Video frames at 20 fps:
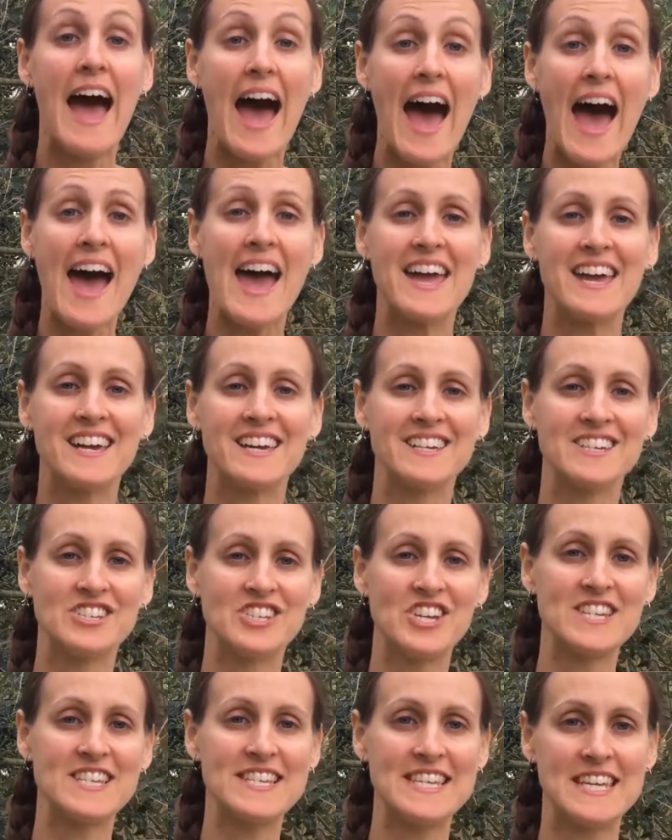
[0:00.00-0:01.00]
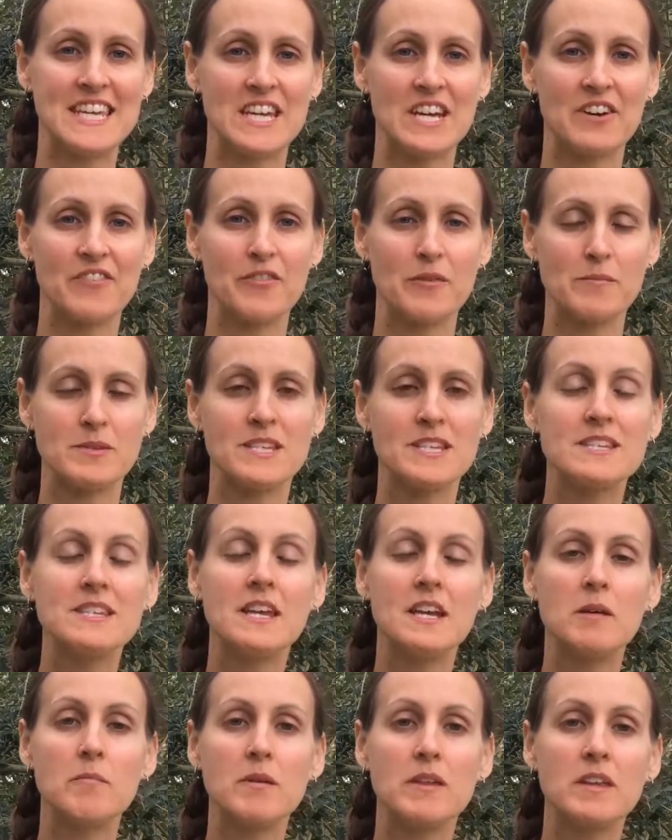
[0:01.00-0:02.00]
Hi, Jessie here from
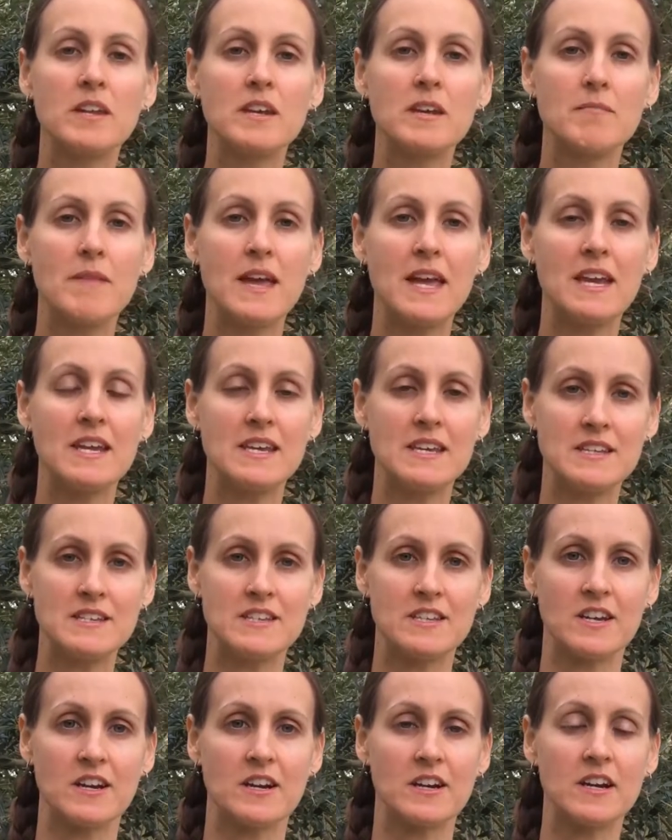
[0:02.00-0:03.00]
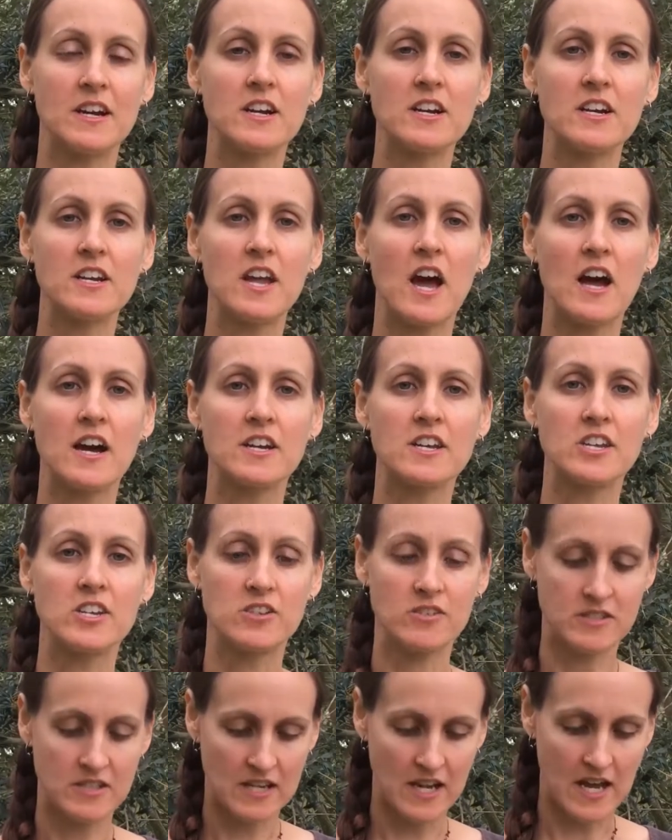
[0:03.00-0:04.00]
Sustainability Made Easier, here to talk to
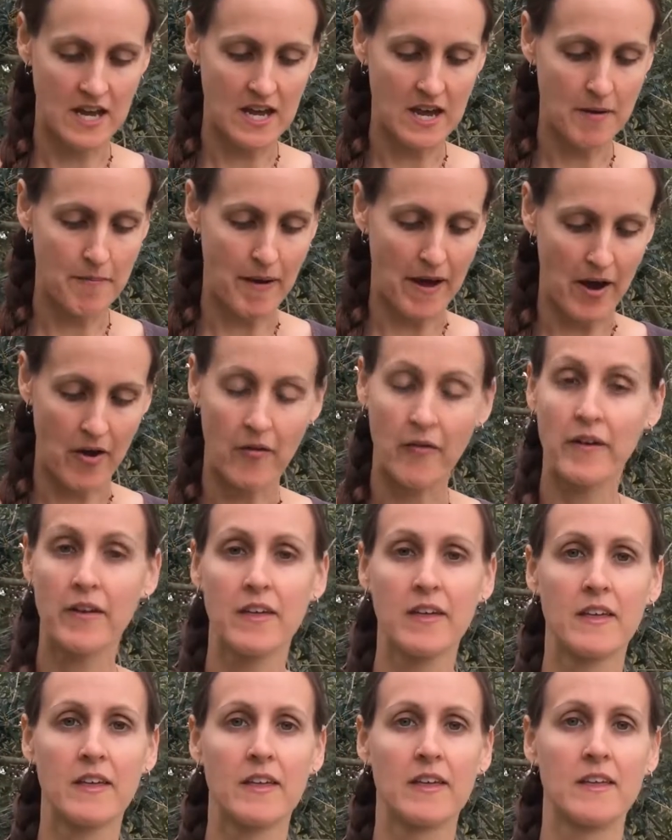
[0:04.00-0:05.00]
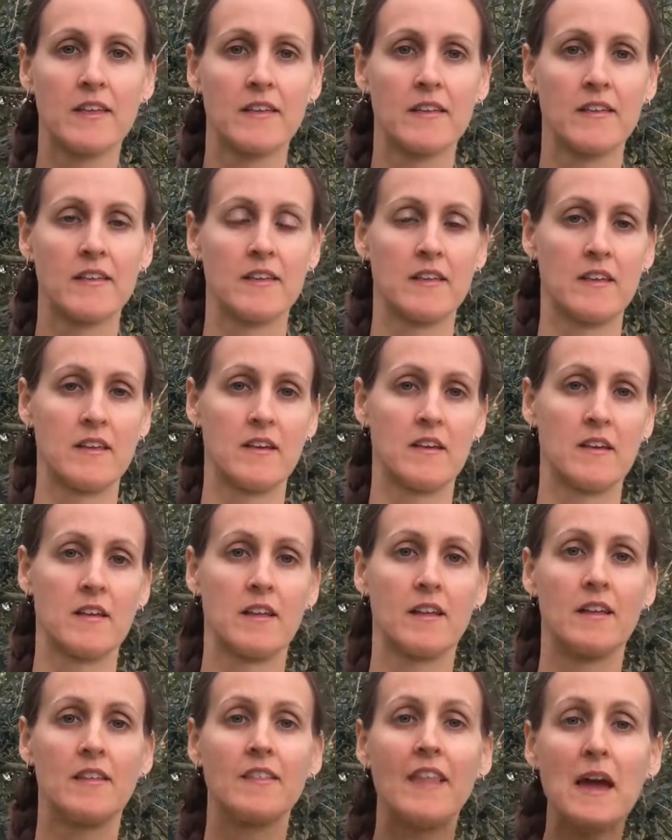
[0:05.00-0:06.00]
you today about
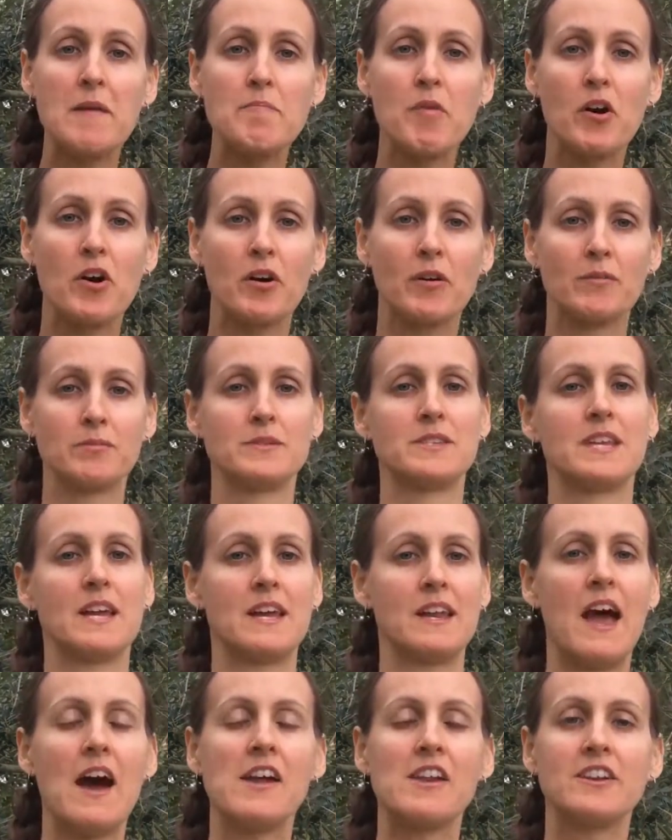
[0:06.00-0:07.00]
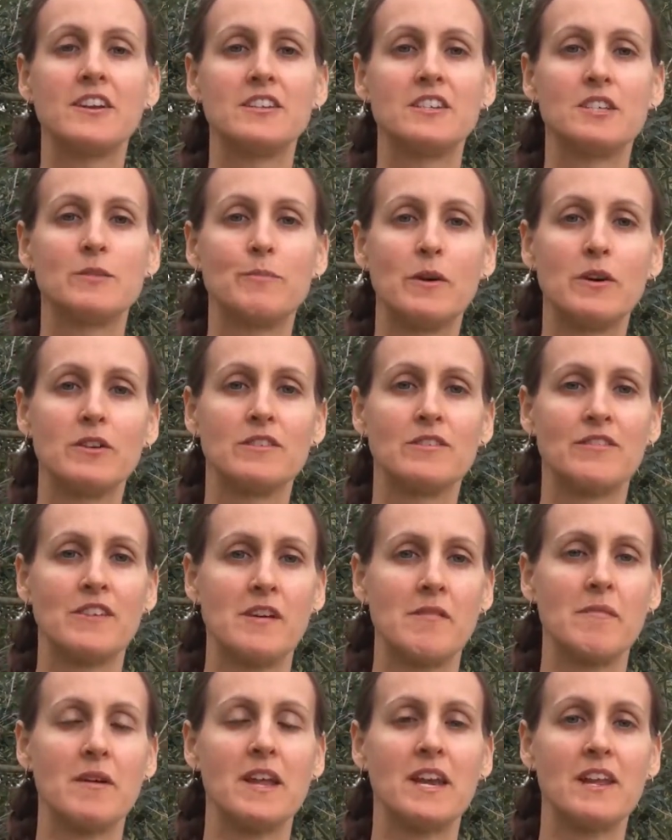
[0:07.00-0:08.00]
light bulbs and how to dispose of
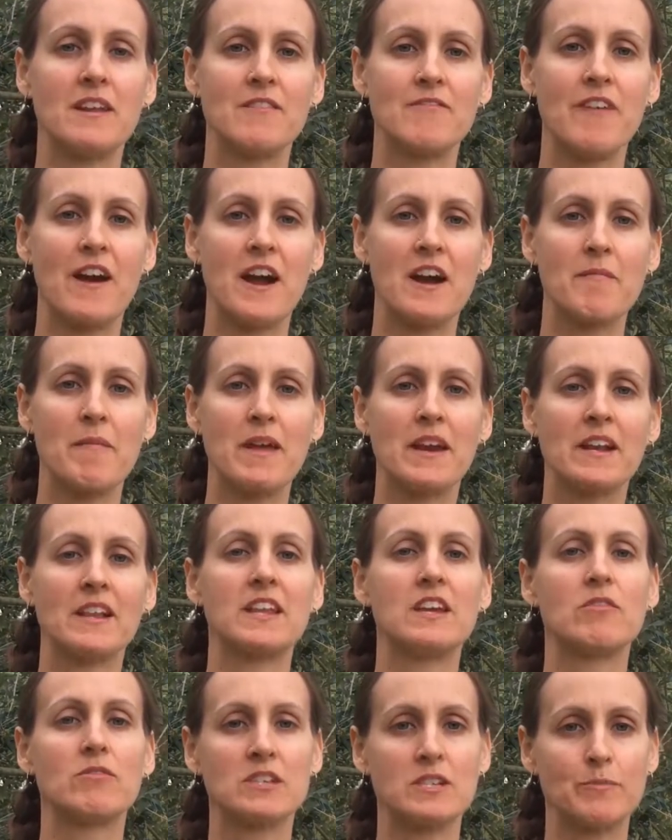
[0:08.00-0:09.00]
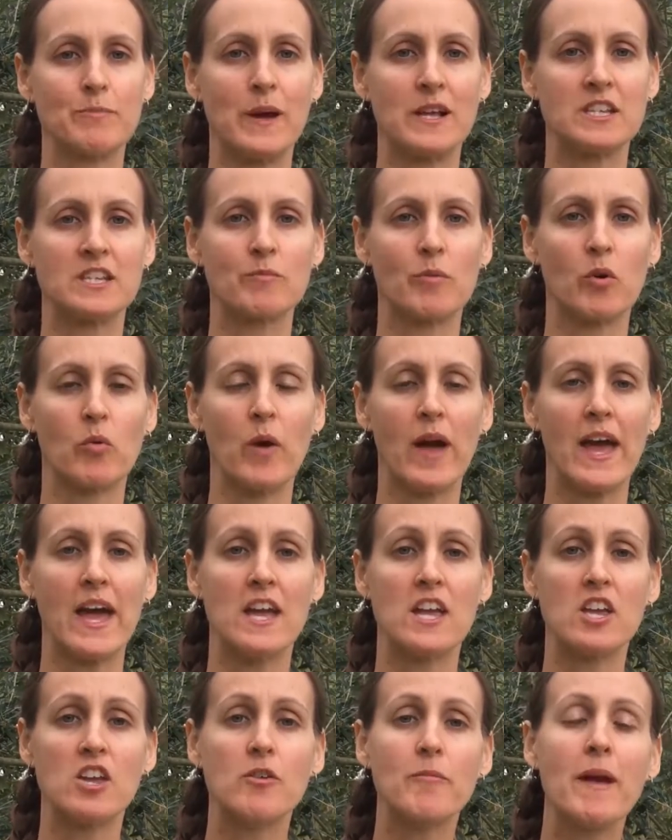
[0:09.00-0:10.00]
them in an environmentally responsible
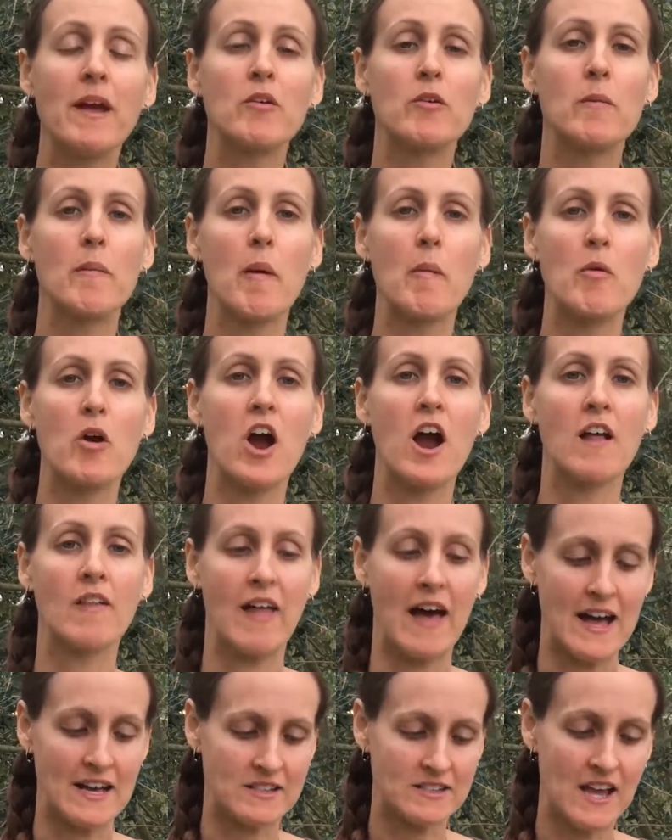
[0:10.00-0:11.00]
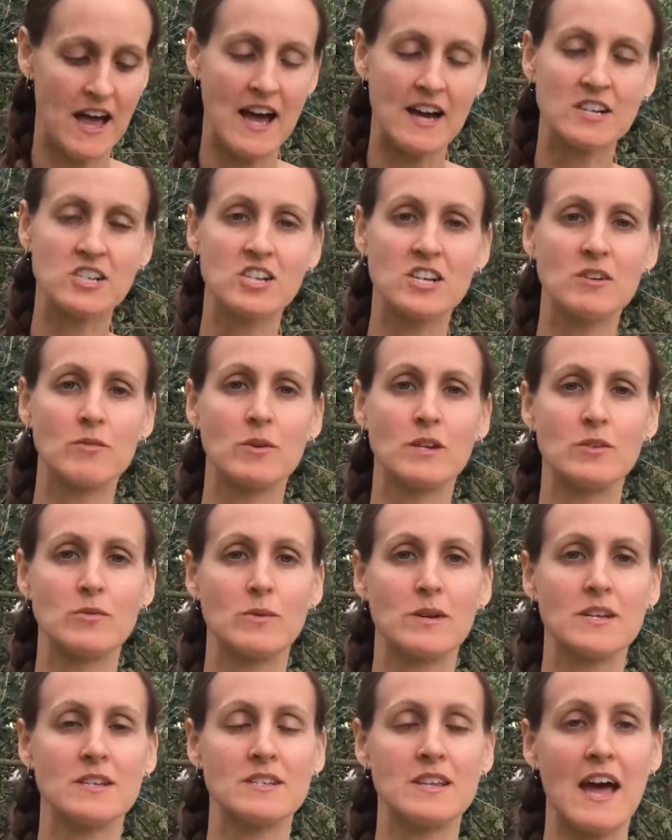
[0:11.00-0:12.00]
way. You may remember our last action, which
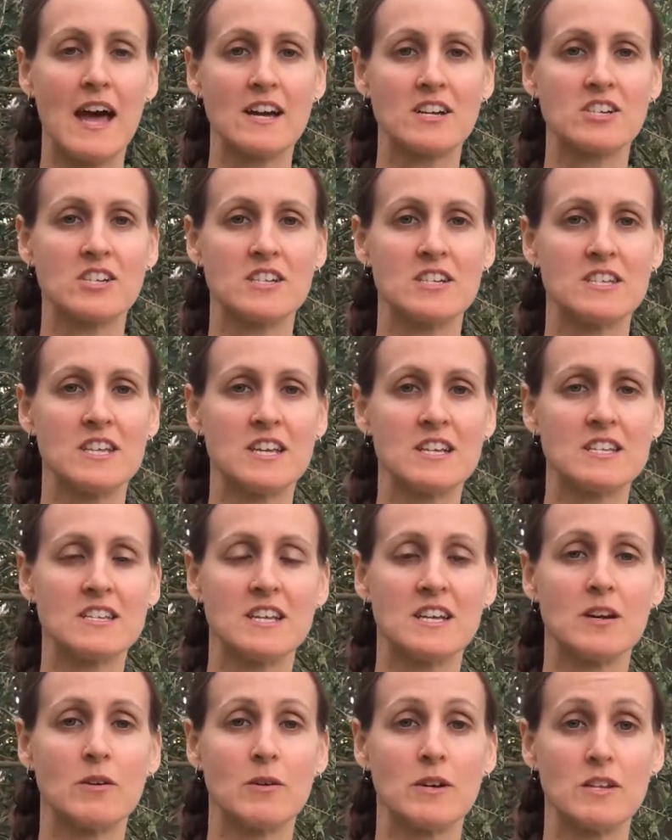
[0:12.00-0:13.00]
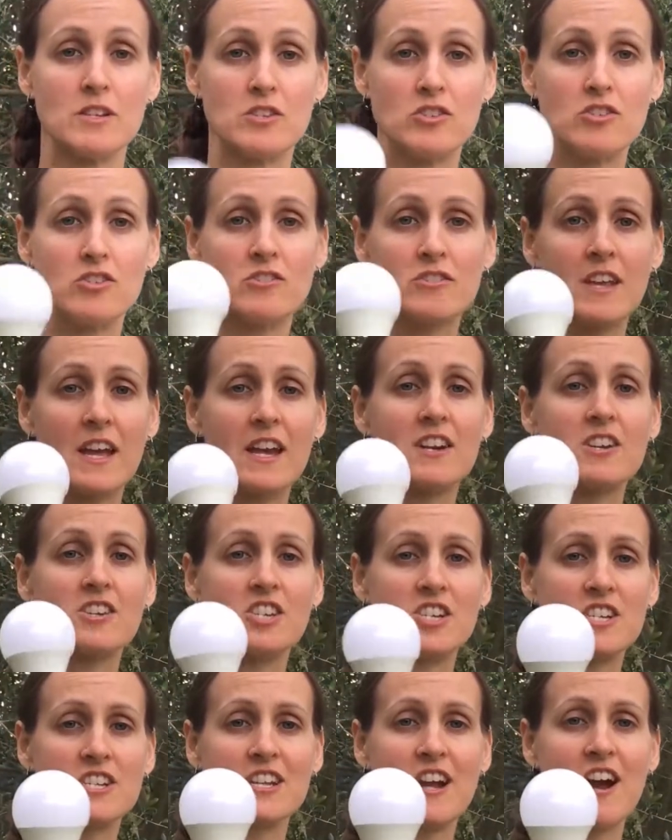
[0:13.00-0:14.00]
was action six, and it was use
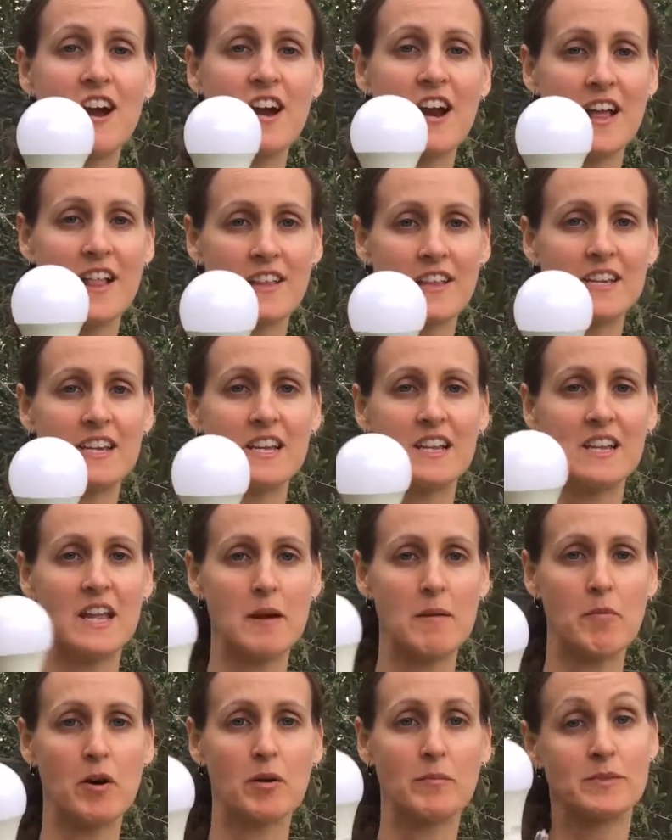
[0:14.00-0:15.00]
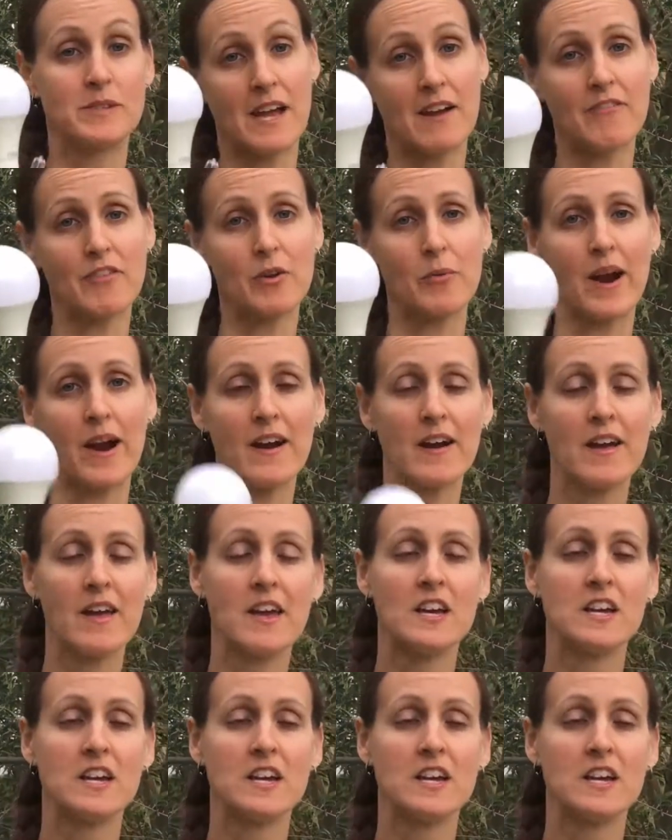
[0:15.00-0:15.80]
Energy Star L E D light bulbs everywhere.